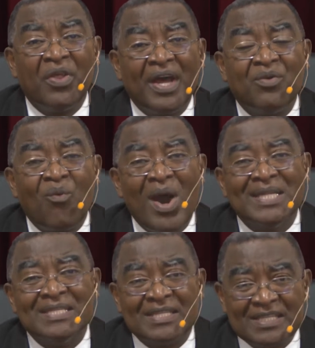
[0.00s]
than
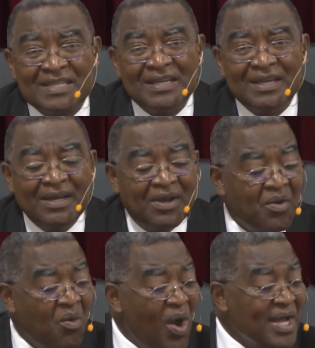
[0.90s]
once.
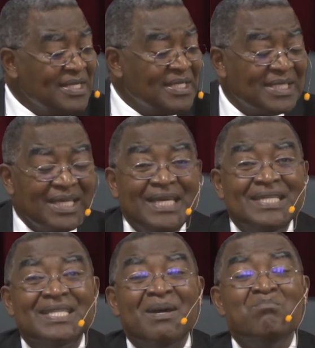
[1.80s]
Once
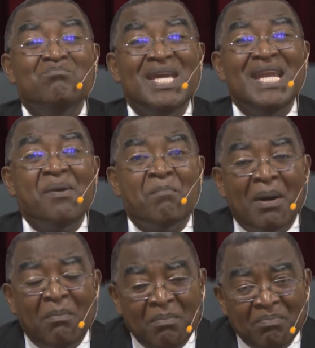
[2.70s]
is the
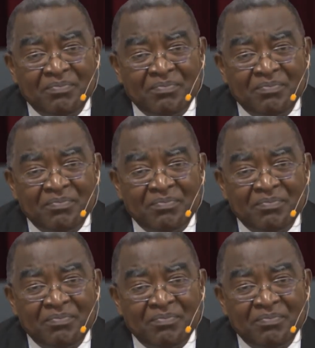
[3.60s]
minimum.